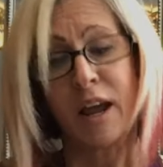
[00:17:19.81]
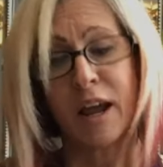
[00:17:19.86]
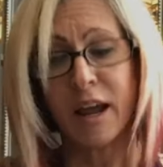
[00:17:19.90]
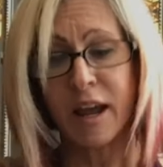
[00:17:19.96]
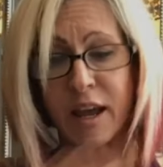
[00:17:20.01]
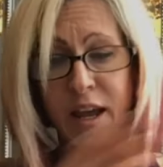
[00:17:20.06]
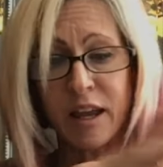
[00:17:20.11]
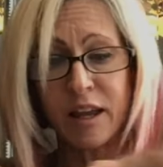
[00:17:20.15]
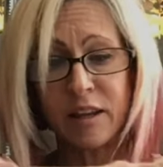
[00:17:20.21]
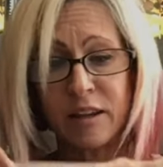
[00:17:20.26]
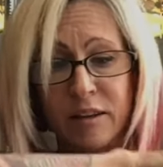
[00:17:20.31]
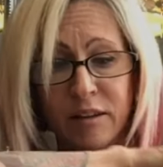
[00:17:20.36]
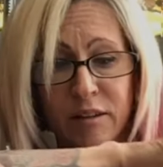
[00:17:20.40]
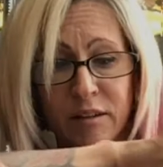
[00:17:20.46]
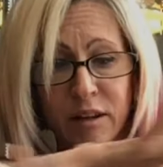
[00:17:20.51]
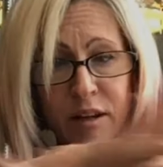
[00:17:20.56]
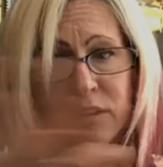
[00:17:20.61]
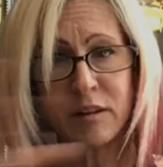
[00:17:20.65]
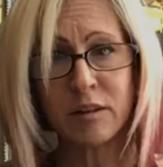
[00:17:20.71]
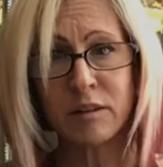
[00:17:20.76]
And
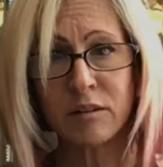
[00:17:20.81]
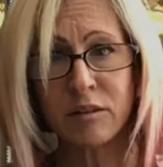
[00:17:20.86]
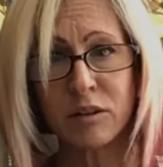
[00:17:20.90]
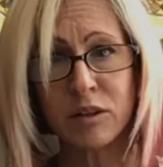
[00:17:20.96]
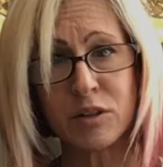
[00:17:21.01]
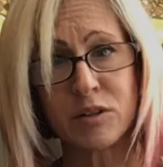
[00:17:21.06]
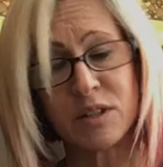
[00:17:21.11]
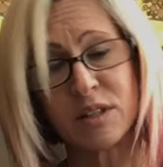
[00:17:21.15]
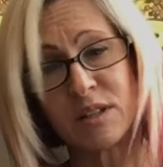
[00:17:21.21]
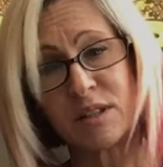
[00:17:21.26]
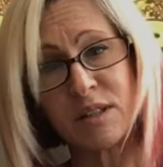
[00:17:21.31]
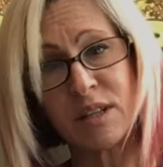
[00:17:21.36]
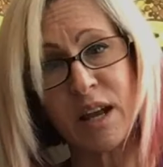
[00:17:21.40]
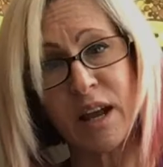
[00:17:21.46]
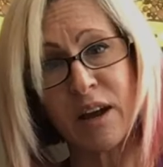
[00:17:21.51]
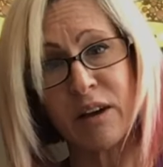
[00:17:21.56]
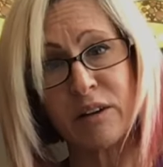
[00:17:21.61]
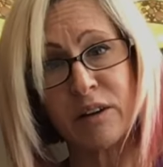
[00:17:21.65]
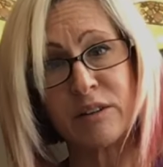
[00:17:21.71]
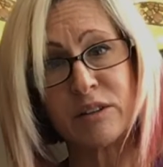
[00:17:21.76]
closed it
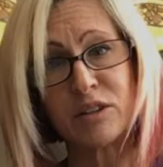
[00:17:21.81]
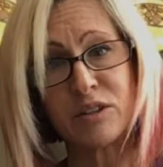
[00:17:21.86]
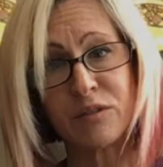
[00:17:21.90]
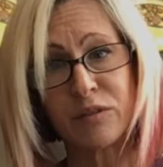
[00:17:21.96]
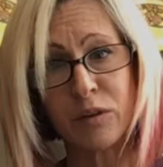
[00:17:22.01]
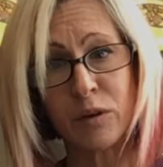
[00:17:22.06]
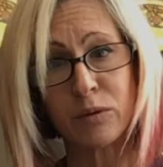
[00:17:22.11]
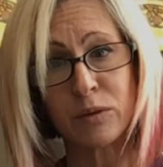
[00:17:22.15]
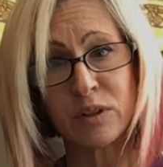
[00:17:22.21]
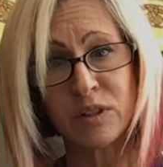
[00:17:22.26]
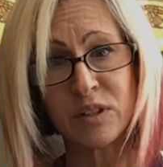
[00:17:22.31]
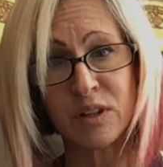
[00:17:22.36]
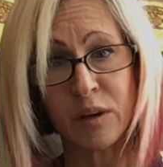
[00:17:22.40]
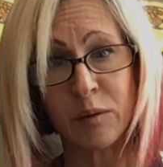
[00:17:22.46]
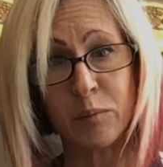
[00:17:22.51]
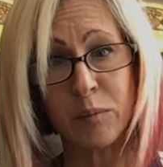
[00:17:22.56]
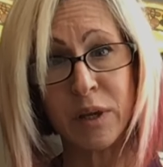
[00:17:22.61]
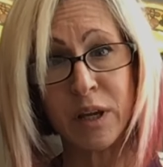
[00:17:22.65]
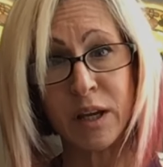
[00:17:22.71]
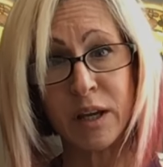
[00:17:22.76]
down and just focused
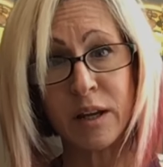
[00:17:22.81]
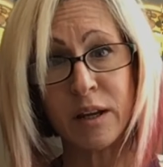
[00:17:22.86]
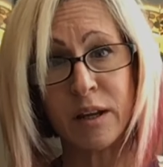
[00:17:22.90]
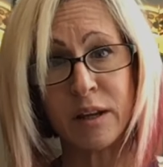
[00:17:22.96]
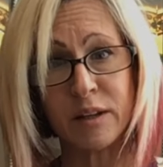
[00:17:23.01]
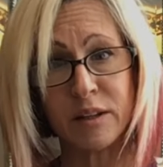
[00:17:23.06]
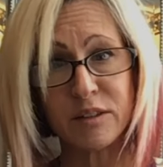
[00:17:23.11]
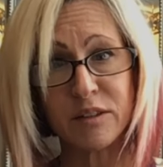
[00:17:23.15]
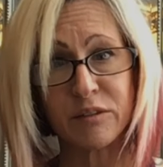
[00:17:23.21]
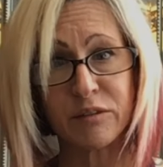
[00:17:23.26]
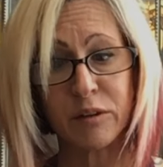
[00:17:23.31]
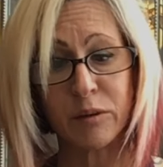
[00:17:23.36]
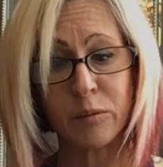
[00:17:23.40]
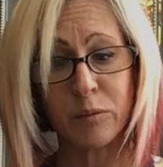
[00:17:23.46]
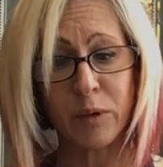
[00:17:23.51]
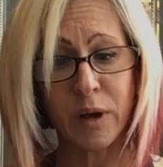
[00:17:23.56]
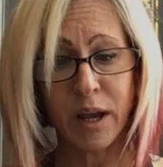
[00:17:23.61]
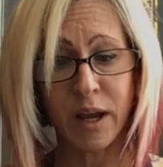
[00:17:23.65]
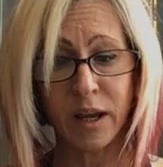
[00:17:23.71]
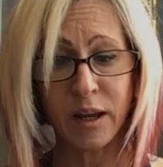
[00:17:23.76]
on me in a different
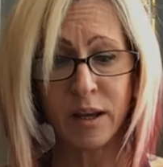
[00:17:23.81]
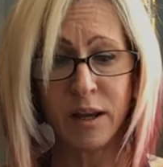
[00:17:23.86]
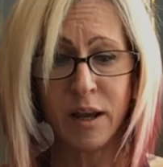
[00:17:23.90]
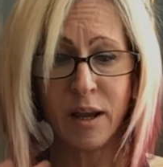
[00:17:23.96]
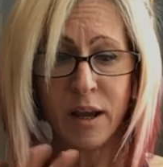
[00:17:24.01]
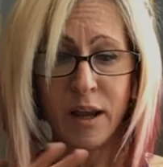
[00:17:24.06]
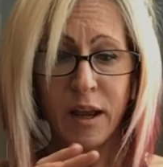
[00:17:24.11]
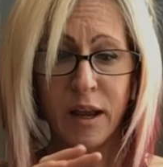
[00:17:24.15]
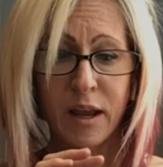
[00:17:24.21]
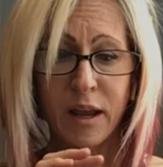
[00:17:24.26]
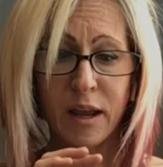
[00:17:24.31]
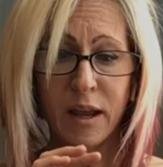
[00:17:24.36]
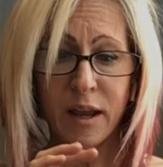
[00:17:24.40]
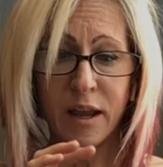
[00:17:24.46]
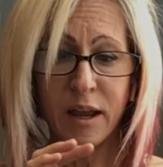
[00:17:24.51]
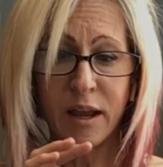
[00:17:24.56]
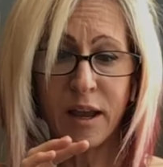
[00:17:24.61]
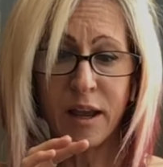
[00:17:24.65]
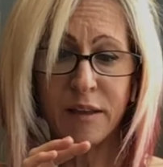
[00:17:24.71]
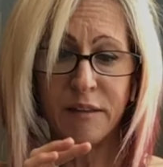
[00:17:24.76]
way
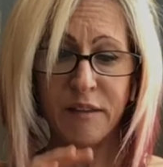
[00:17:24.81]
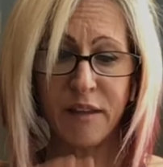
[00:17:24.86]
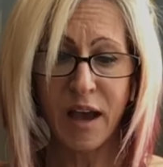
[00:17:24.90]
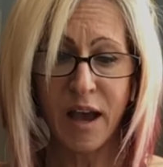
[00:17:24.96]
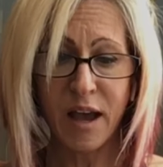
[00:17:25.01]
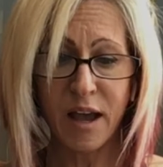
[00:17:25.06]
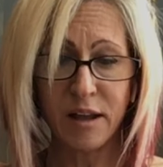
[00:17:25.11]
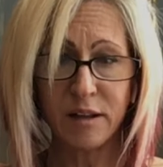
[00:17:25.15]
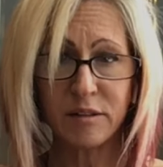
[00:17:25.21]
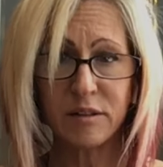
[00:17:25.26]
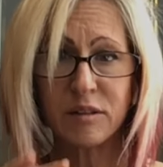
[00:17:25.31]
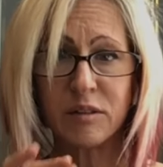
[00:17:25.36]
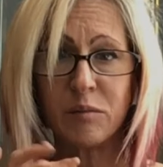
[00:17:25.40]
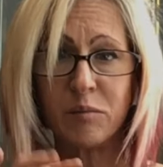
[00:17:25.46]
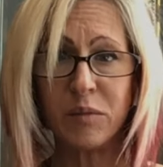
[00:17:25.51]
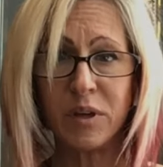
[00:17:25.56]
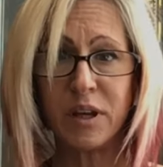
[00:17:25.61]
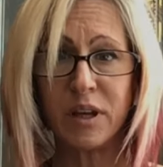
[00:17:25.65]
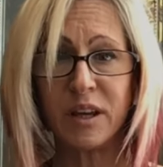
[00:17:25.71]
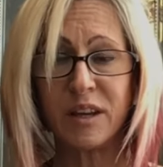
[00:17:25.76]
and that to
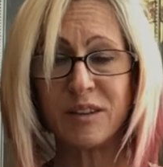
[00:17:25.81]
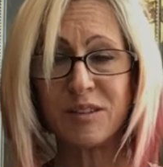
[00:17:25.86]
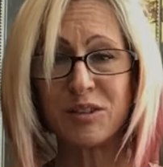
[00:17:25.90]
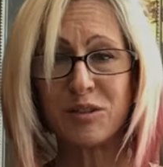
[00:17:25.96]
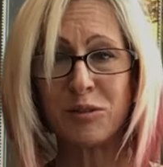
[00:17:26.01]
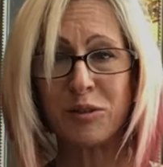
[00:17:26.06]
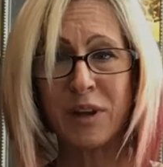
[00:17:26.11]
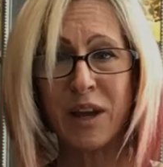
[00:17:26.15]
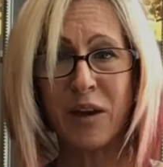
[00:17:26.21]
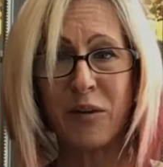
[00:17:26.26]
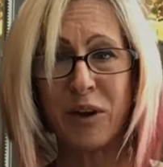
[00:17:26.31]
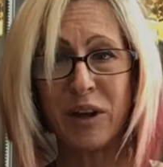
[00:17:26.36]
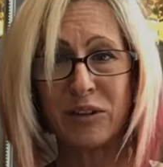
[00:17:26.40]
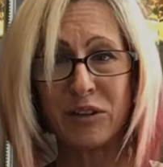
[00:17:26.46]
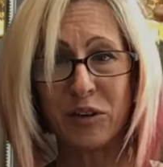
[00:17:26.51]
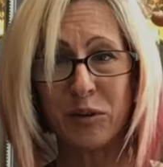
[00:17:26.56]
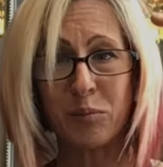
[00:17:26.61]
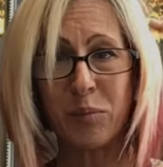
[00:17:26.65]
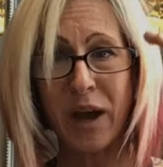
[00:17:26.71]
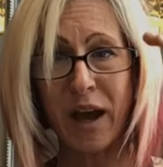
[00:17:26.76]
me, so now I
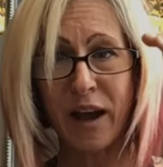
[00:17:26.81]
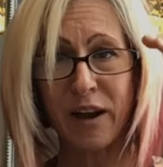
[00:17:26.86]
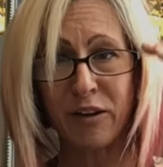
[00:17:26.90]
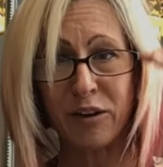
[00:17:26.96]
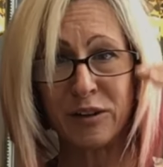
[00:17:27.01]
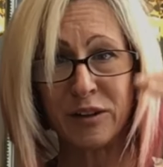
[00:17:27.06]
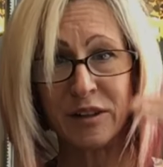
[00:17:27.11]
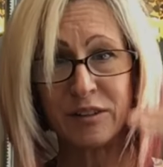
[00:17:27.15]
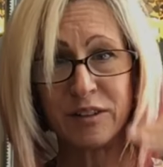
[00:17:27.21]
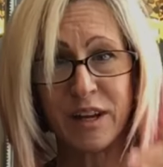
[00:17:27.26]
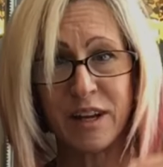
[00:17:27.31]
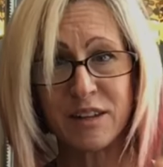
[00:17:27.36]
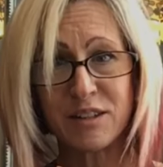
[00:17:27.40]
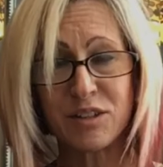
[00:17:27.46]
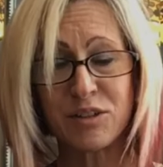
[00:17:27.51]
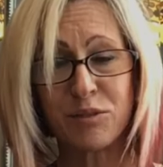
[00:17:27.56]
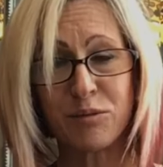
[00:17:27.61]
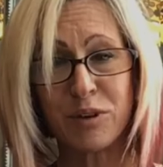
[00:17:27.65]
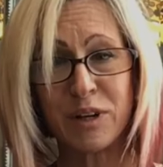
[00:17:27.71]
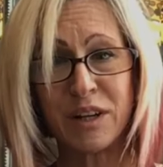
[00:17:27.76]
look back on the
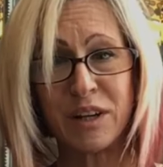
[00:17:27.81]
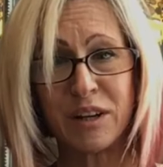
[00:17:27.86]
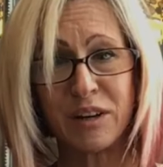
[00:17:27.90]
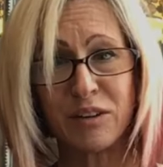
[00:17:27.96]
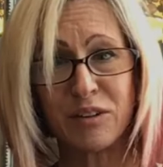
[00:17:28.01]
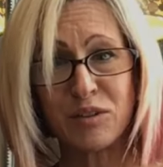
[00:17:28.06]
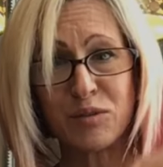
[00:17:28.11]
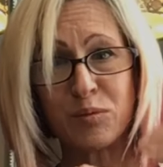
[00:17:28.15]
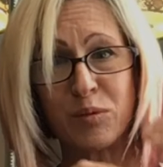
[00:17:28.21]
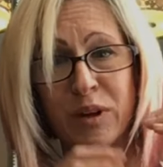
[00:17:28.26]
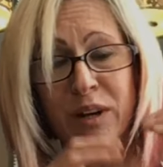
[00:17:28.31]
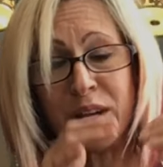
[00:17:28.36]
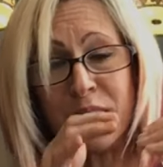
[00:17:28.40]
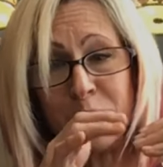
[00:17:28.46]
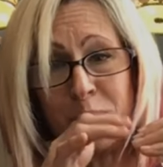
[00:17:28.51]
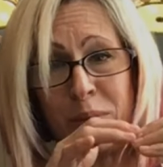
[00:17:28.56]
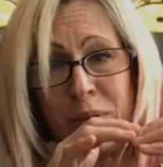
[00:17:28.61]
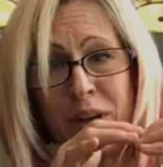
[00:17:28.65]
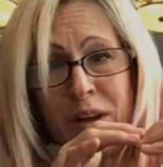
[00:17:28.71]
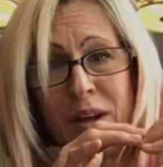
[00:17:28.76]
last three years when
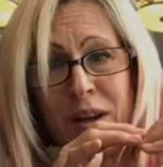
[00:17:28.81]
I'm